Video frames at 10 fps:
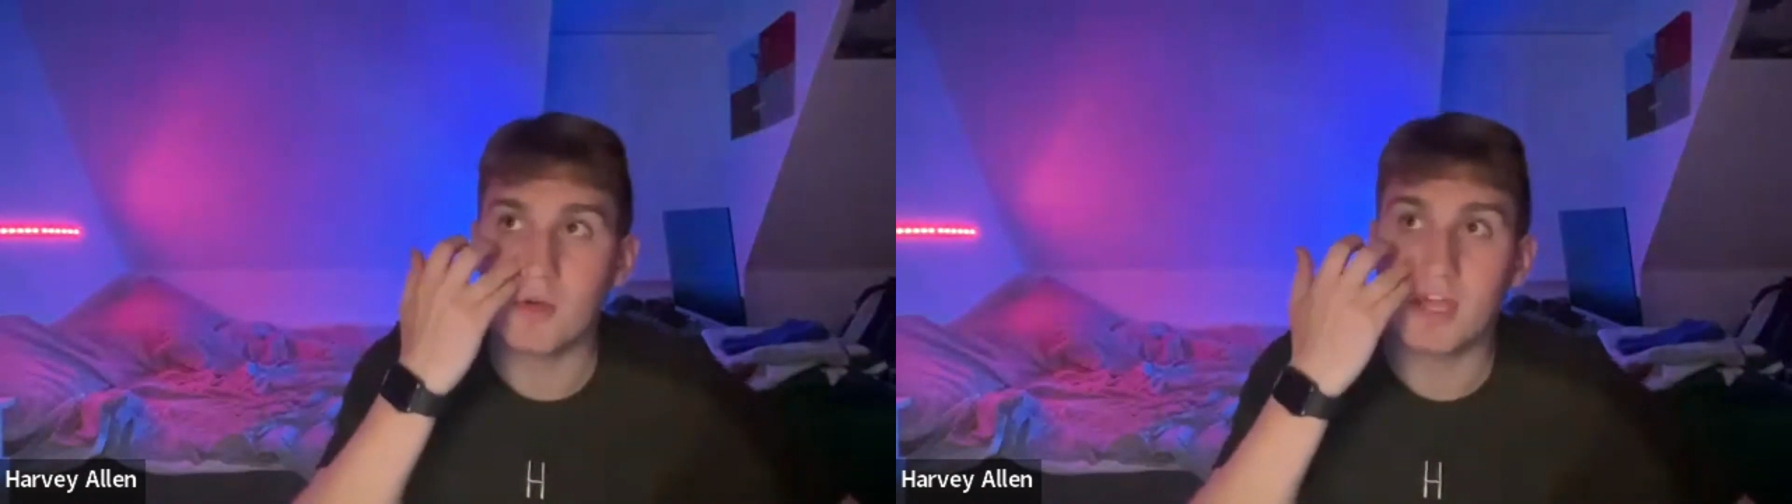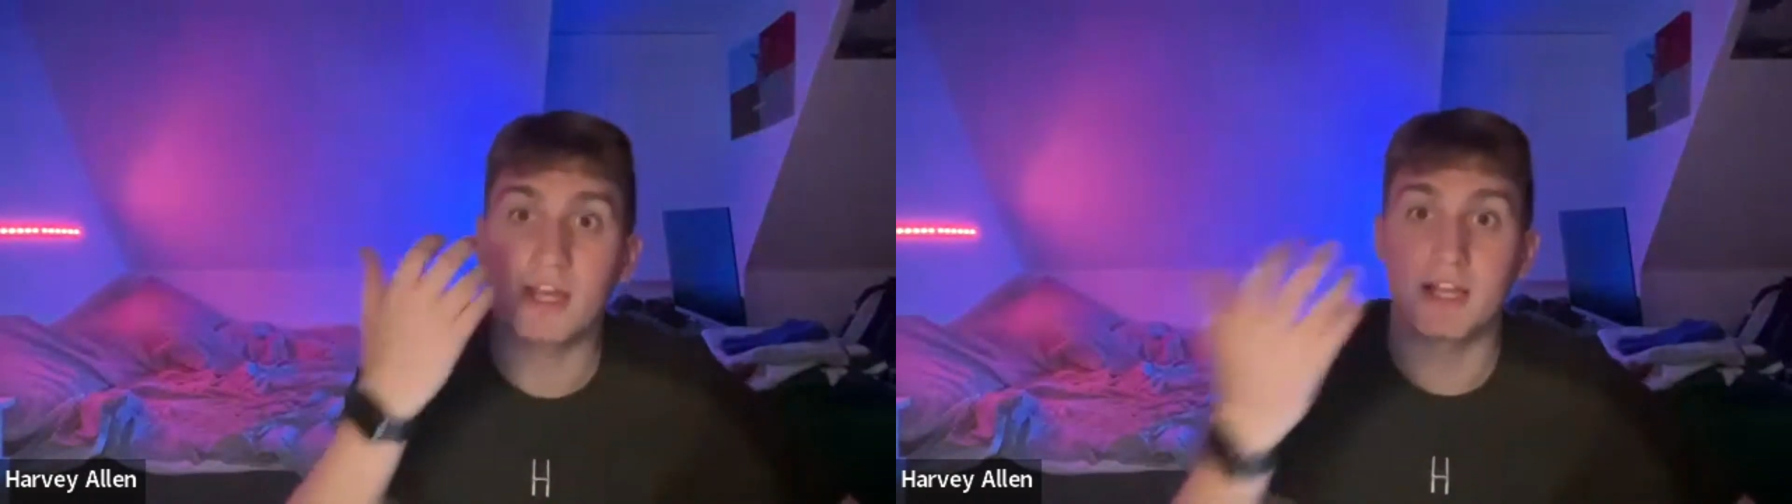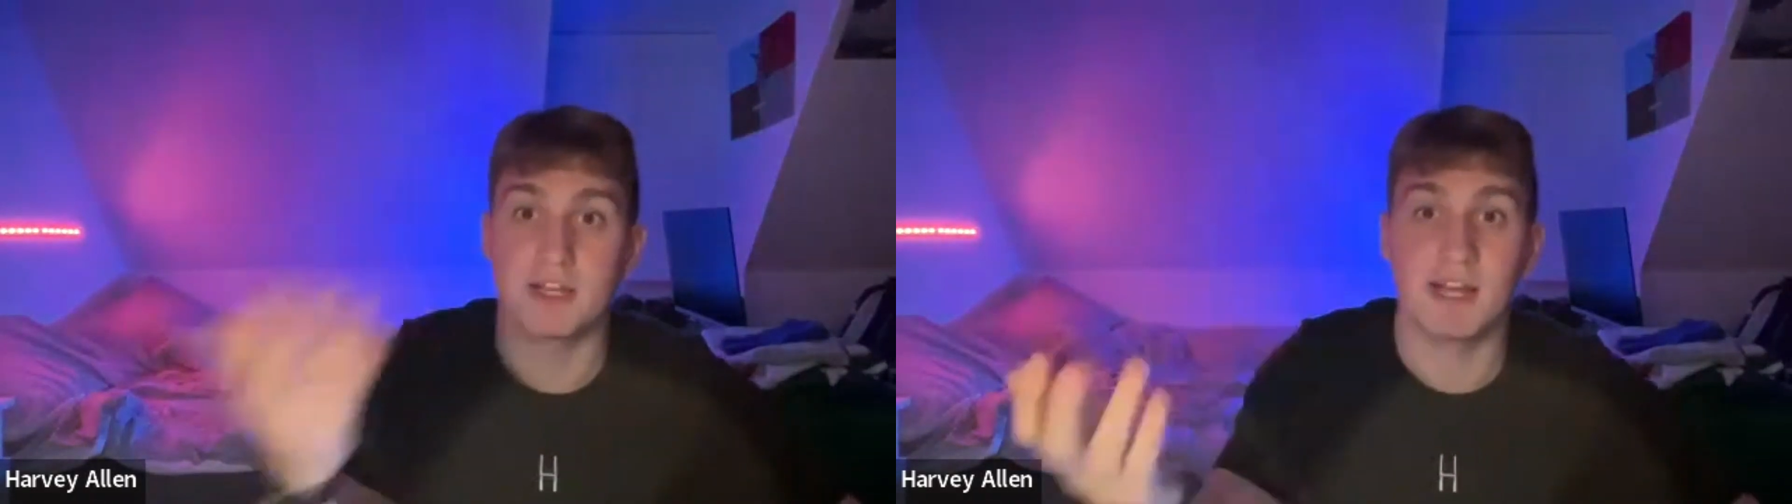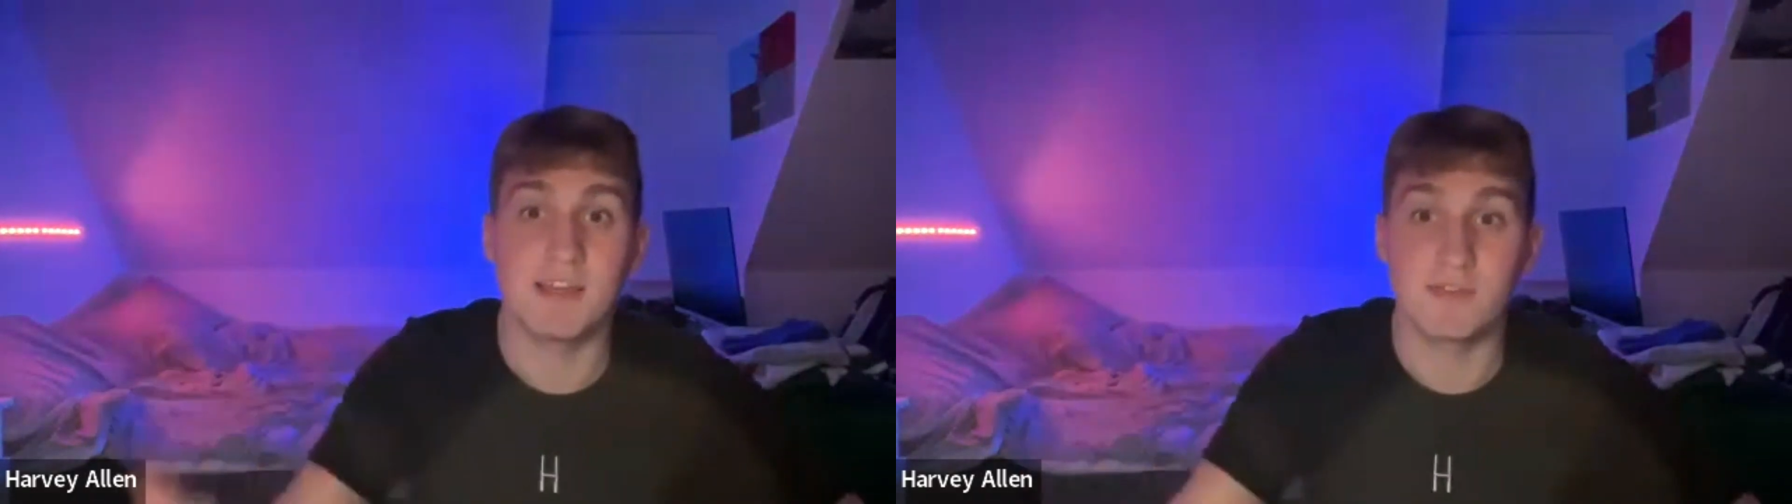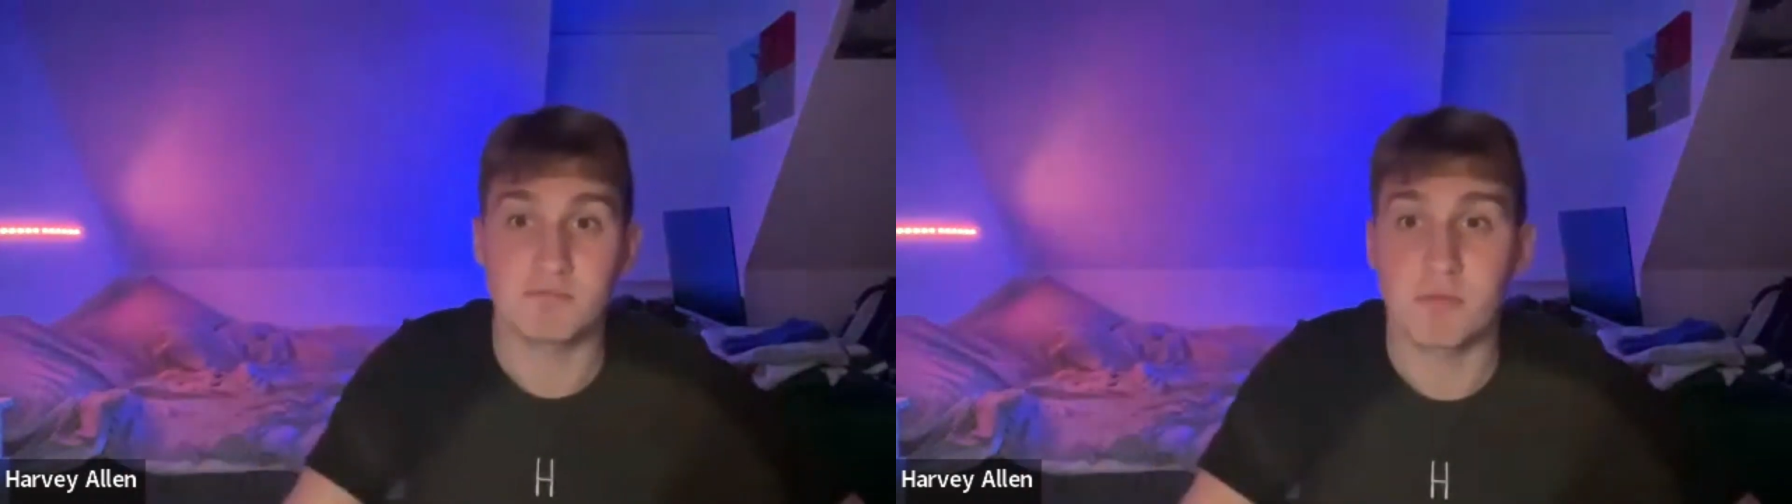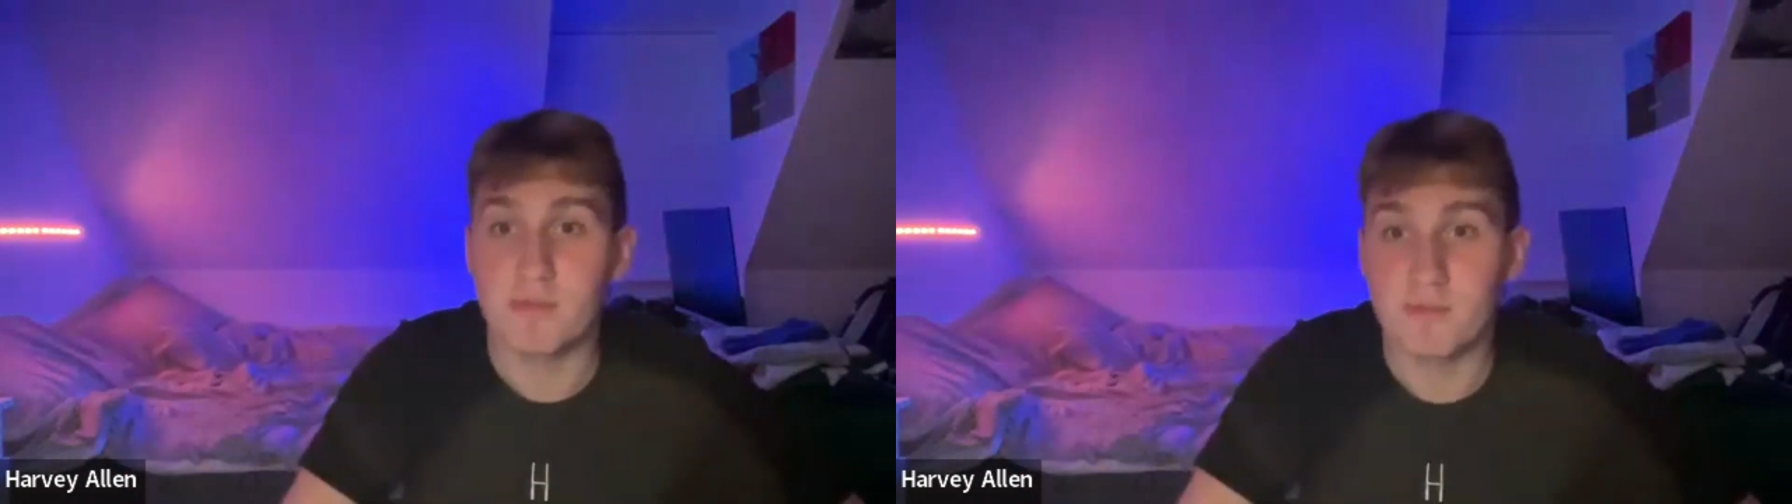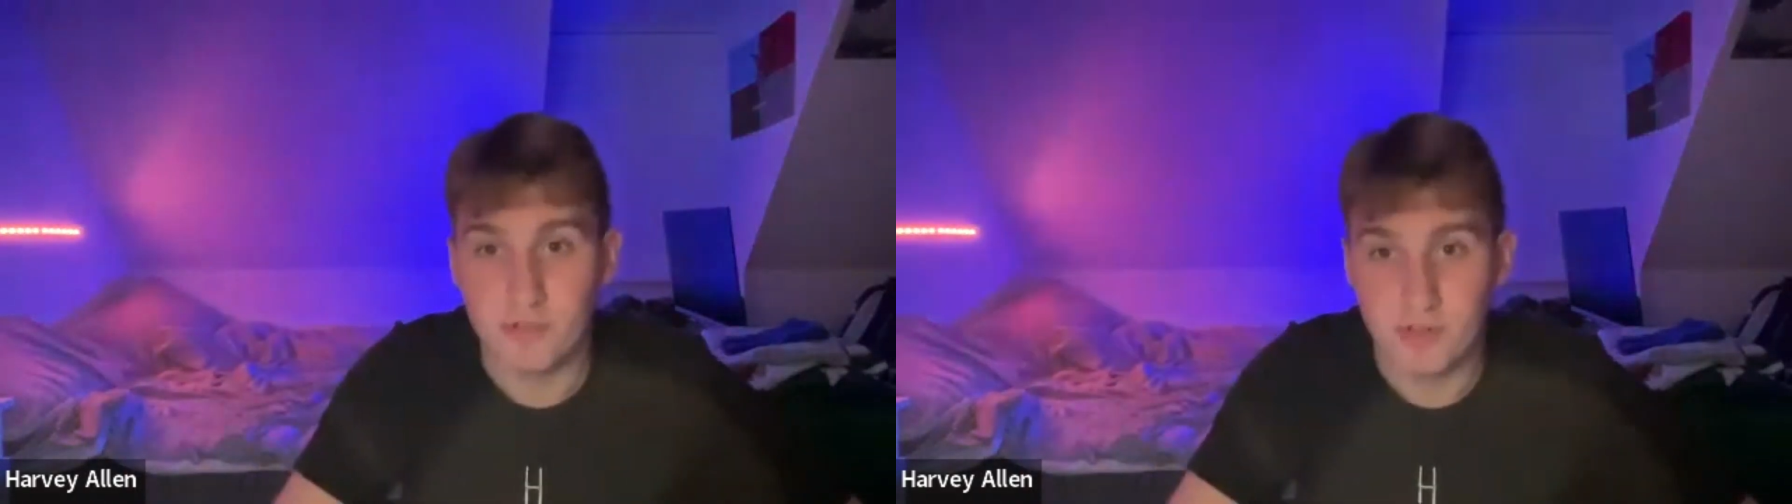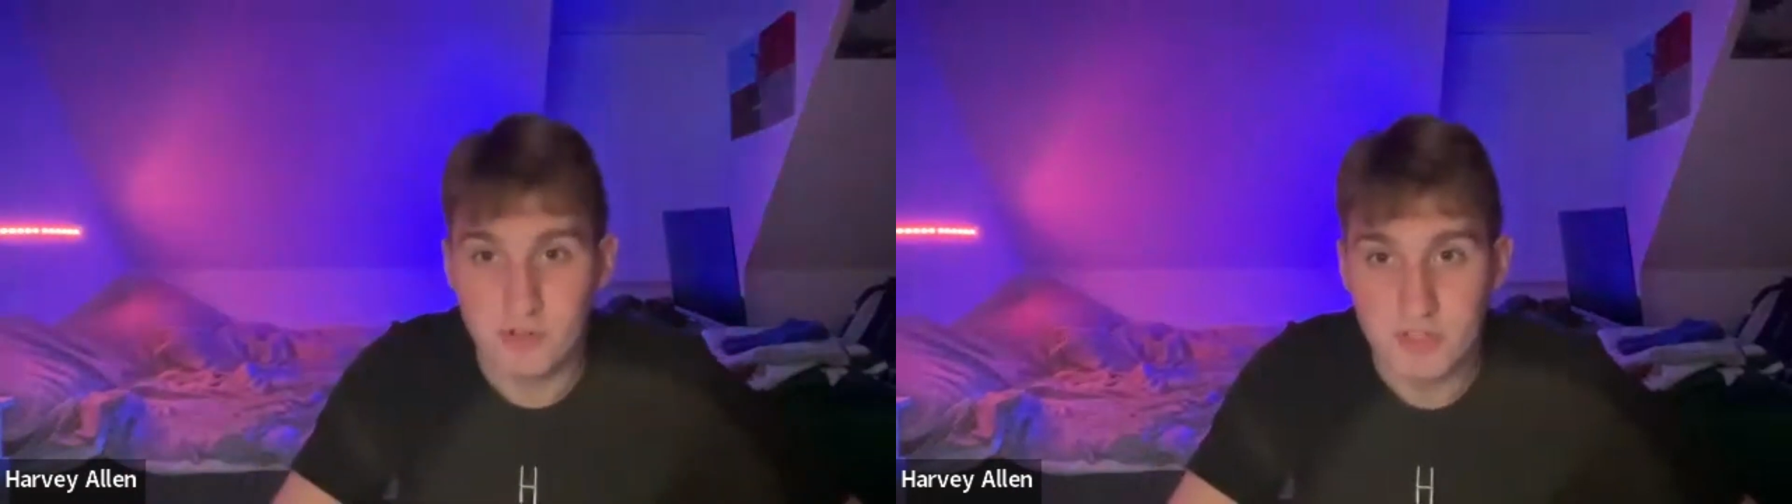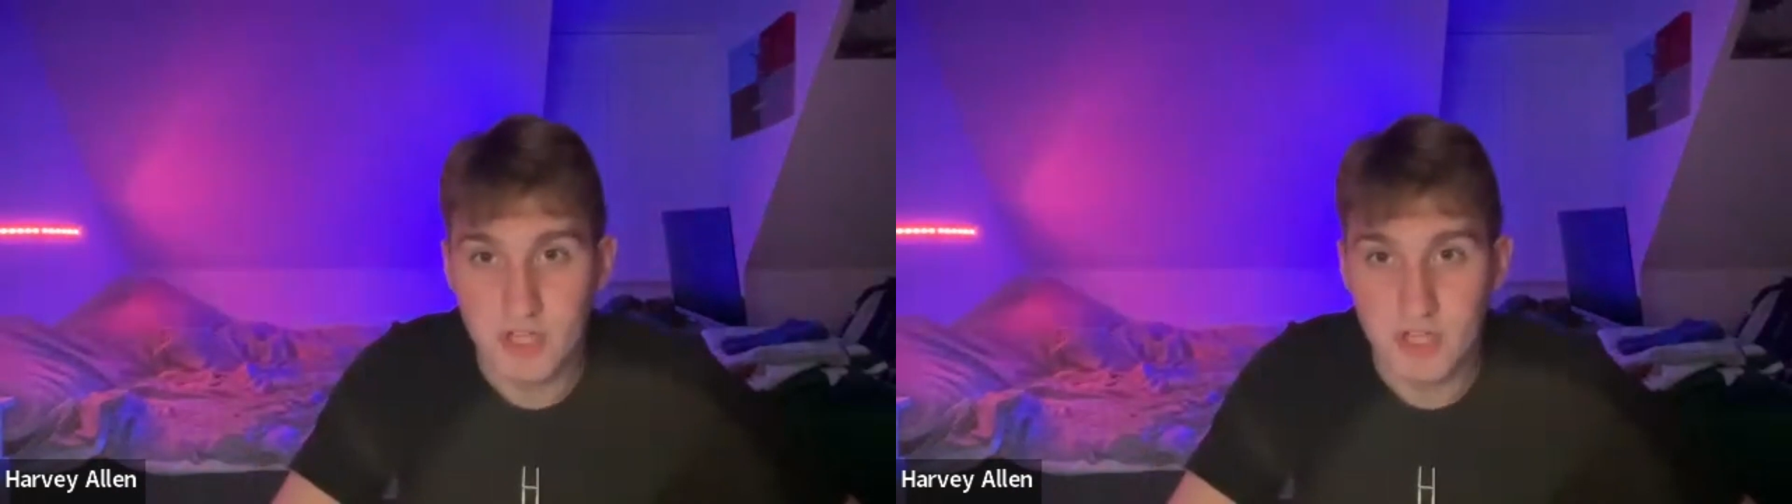Ealing leaving Brentford